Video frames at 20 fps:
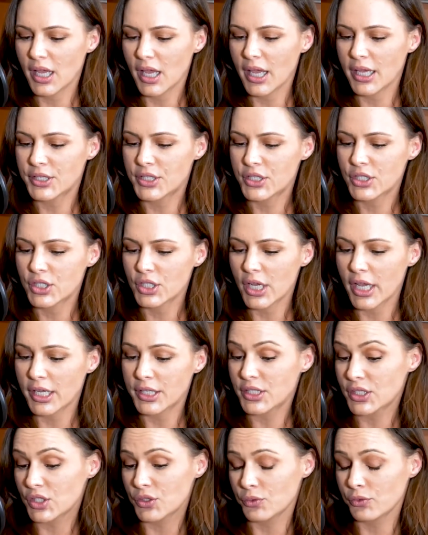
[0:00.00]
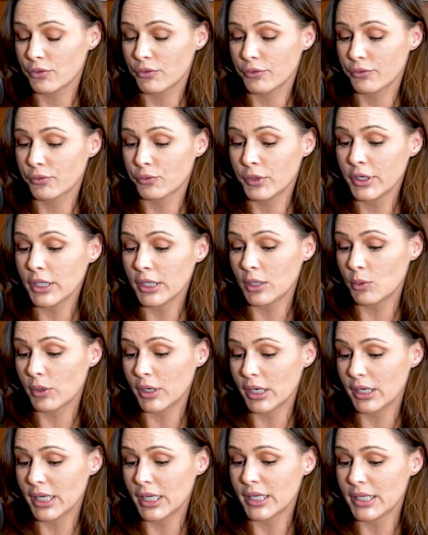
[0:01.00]
It's really what
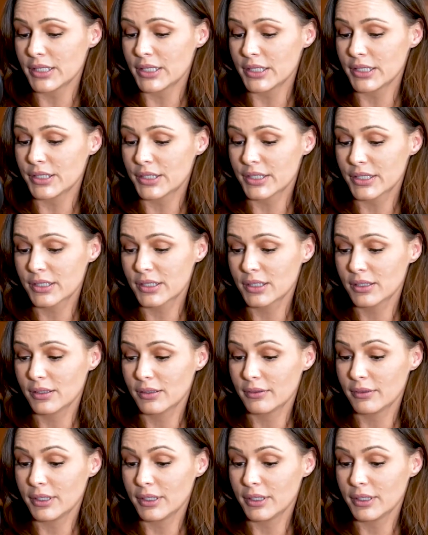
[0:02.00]
it is.